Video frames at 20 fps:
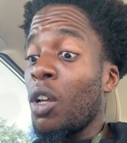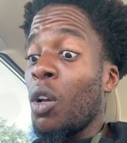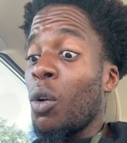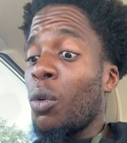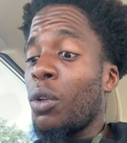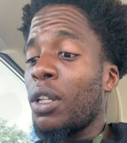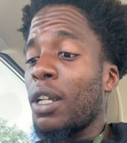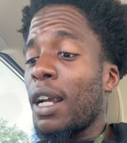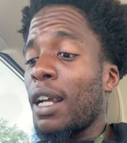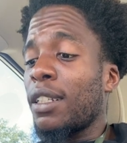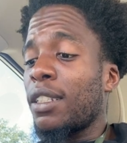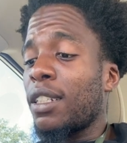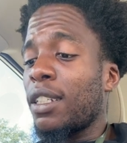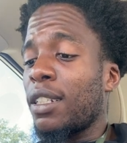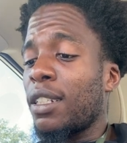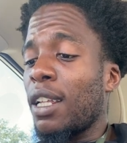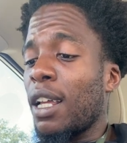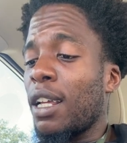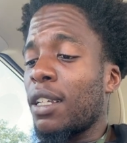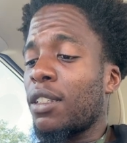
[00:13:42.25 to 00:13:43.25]
When you got to your
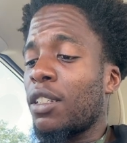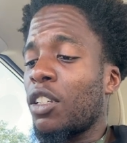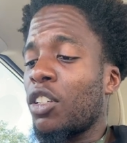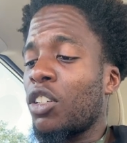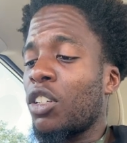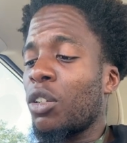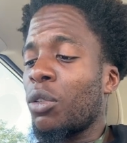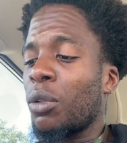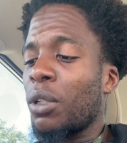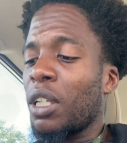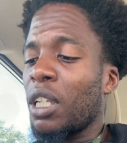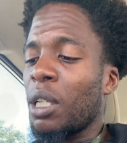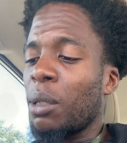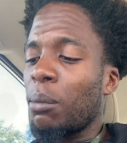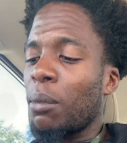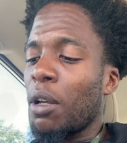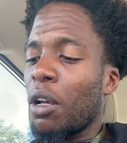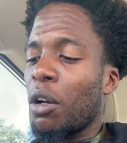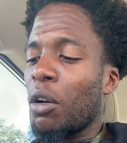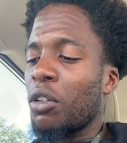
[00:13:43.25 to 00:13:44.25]
desk, did you do an
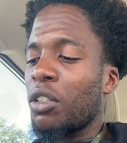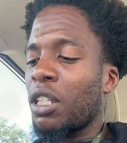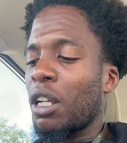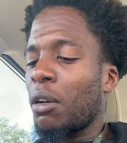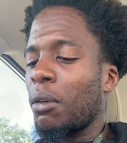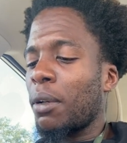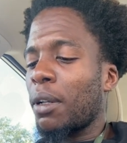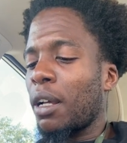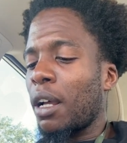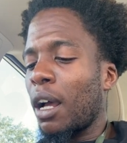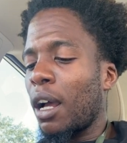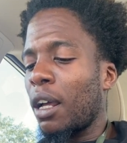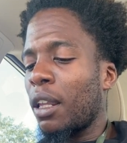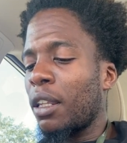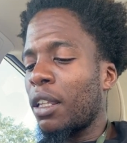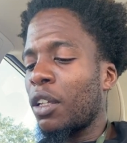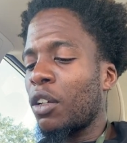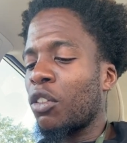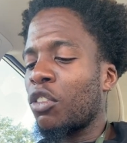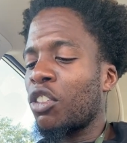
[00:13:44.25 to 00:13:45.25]
email, chat with a
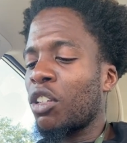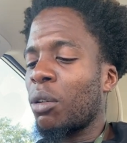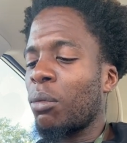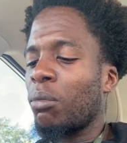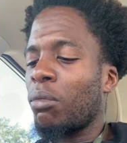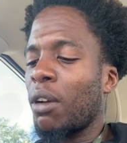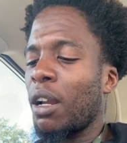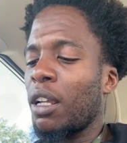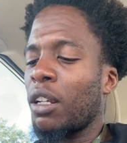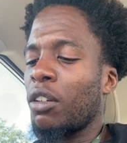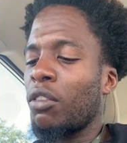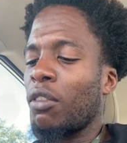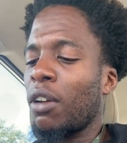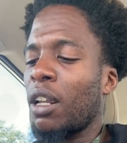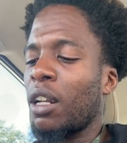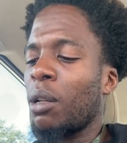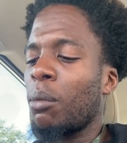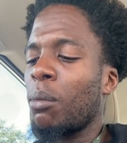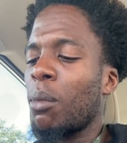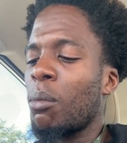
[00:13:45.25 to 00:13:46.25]
colleague, or jump right into
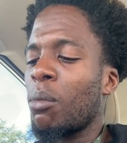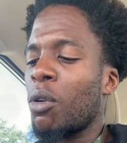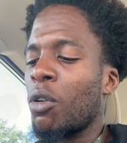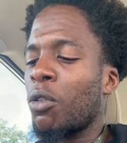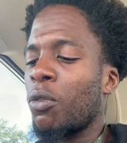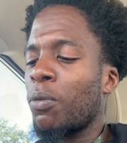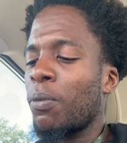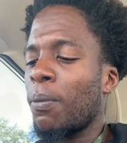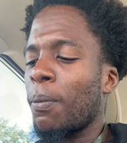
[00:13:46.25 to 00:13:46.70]
writing a memo?